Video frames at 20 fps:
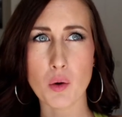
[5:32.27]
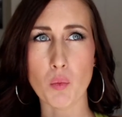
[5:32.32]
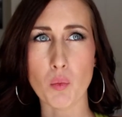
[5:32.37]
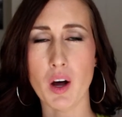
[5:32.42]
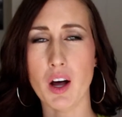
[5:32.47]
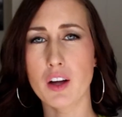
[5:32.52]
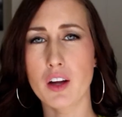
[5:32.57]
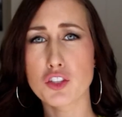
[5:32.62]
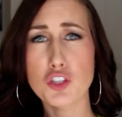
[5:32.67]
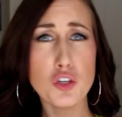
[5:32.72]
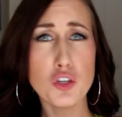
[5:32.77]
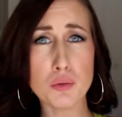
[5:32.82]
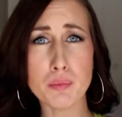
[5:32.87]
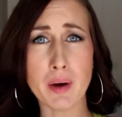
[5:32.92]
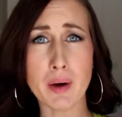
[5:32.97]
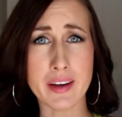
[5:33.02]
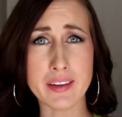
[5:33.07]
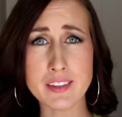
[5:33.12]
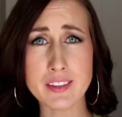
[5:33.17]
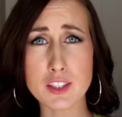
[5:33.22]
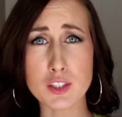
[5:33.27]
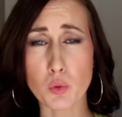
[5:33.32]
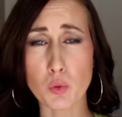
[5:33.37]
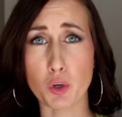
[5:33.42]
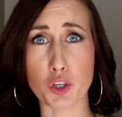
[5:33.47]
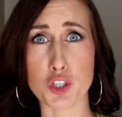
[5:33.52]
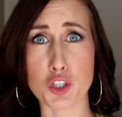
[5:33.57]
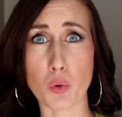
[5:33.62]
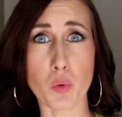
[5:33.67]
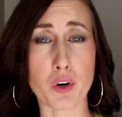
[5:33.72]
well, 2 months
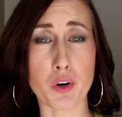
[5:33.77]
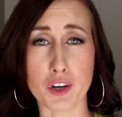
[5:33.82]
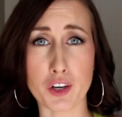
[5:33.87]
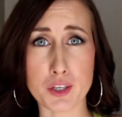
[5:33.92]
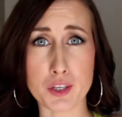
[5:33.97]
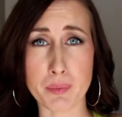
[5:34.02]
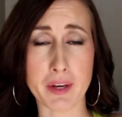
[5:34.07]
or shorter,